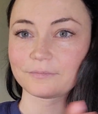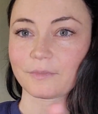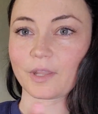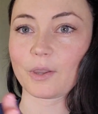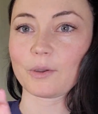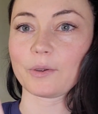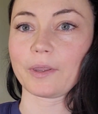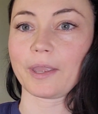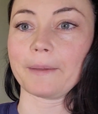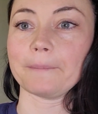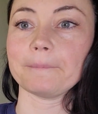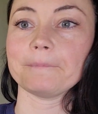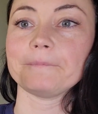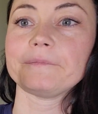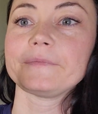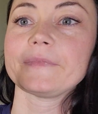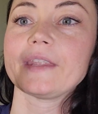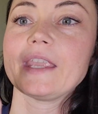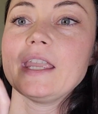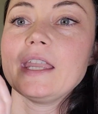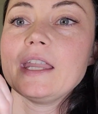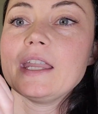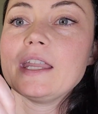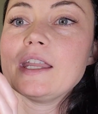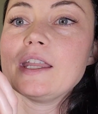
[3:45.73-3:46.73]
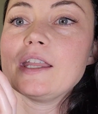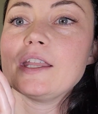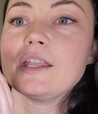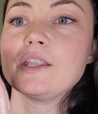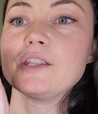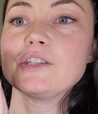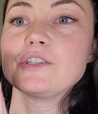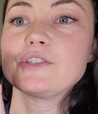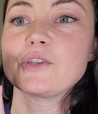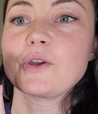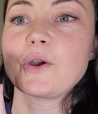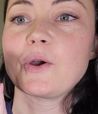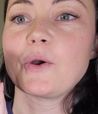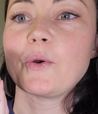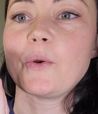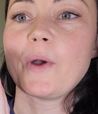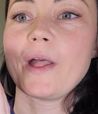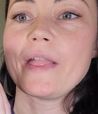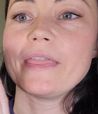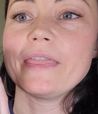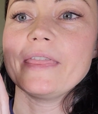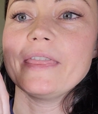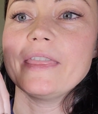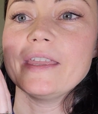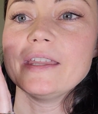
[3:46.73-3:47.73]
Okay. So
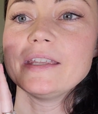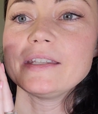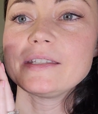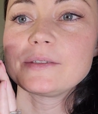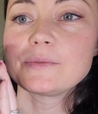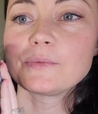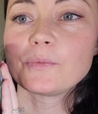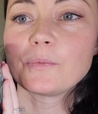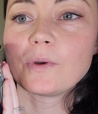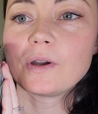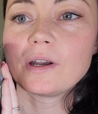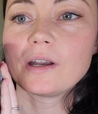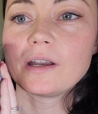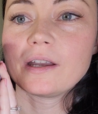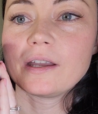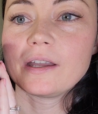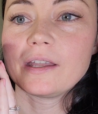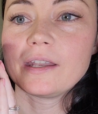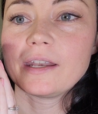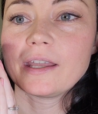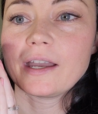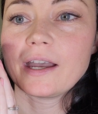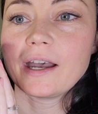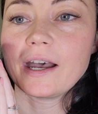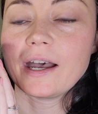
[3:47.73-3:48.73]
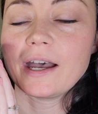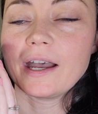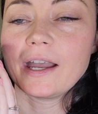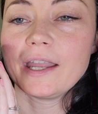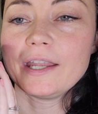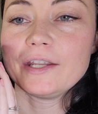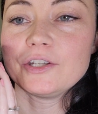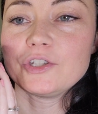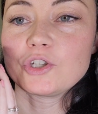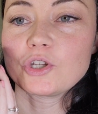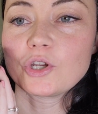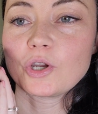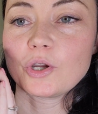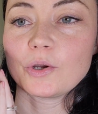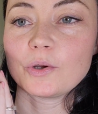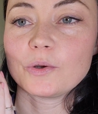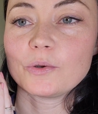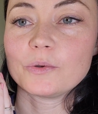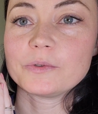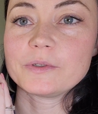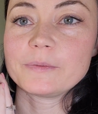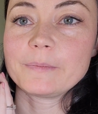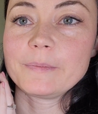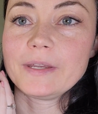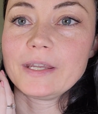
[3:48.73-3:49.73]
this one I
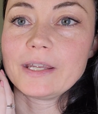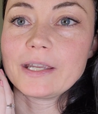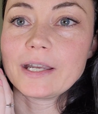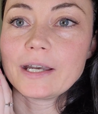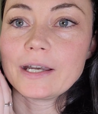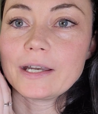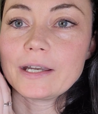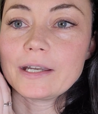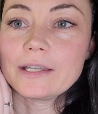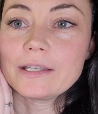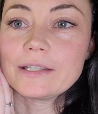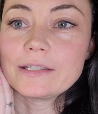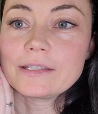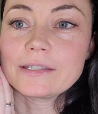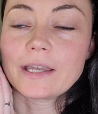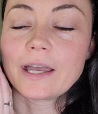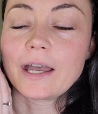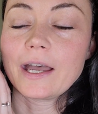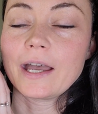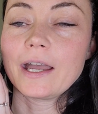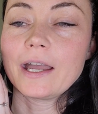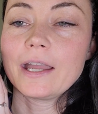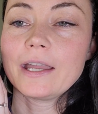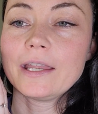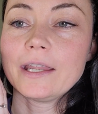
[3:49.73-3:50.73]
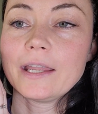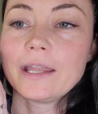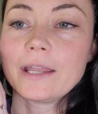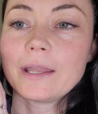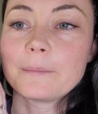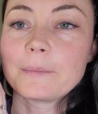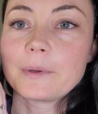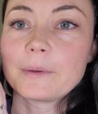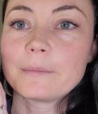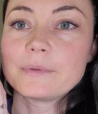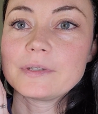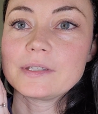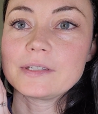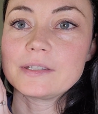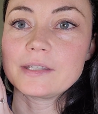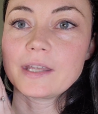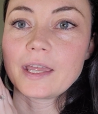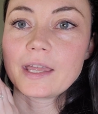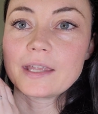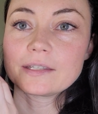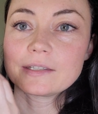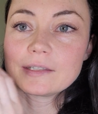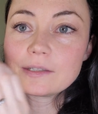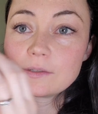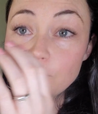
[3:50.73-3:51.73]
chose because I am
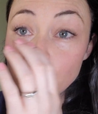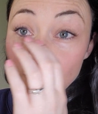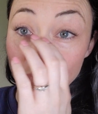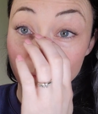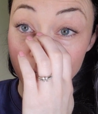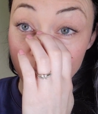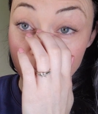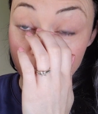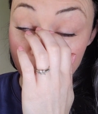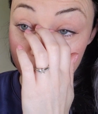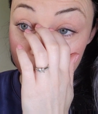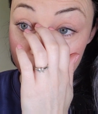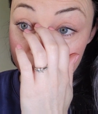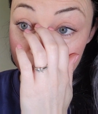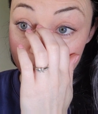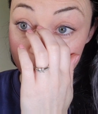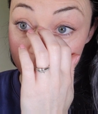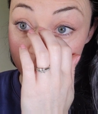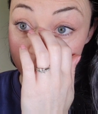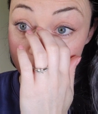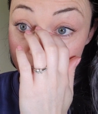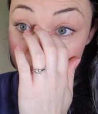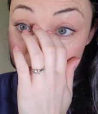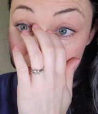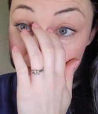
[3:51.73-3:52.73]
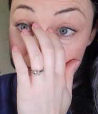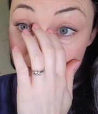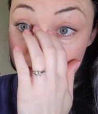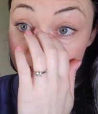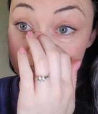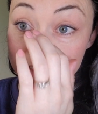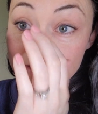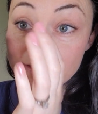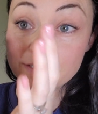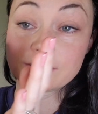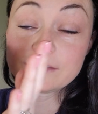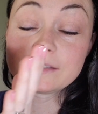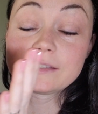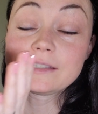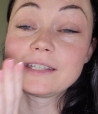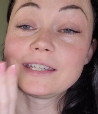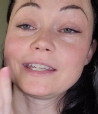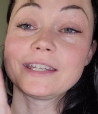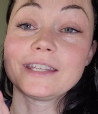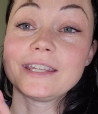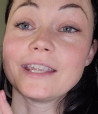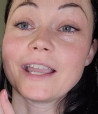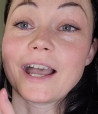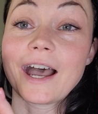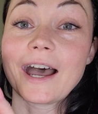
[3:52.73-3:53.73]
obsessed with the
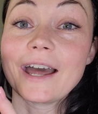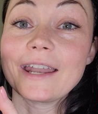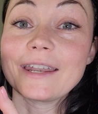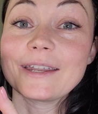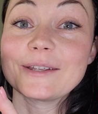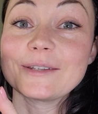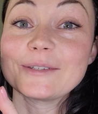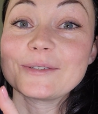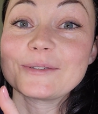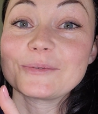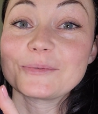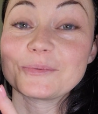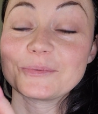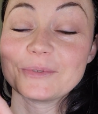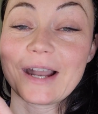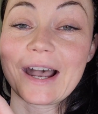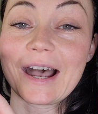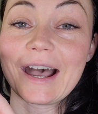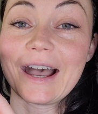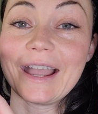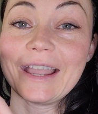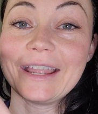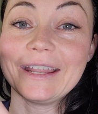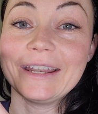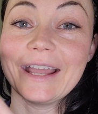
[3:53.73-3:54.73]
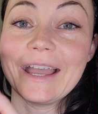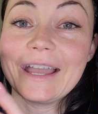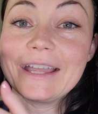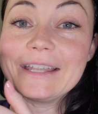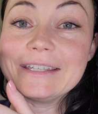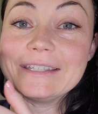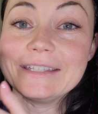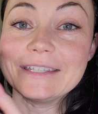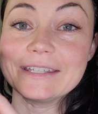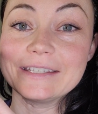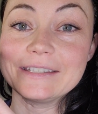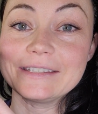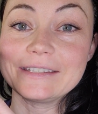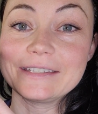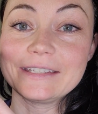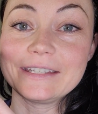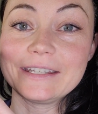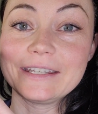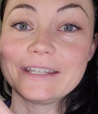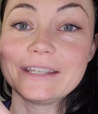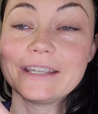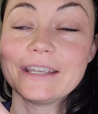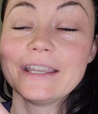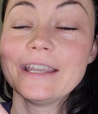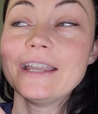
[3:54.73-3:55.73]
Tiana's ride at
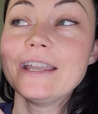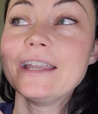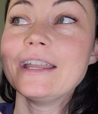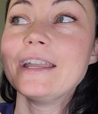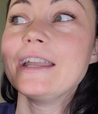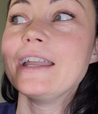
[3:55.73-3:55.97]
Disney.